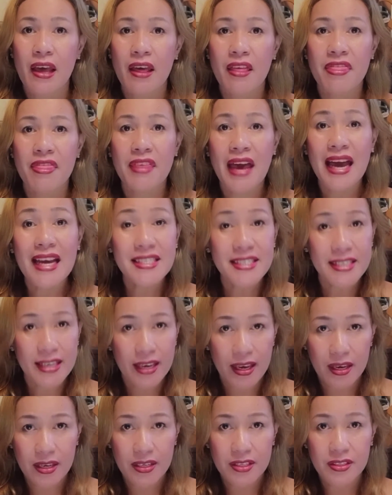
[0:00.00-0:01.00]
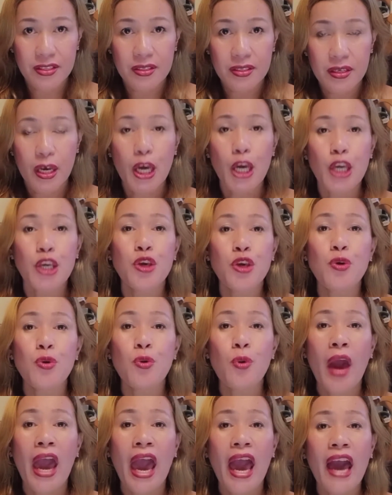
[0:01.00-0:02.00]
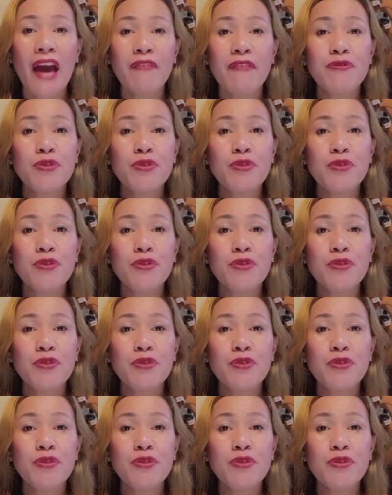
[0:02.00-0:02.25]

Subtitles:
That is, you have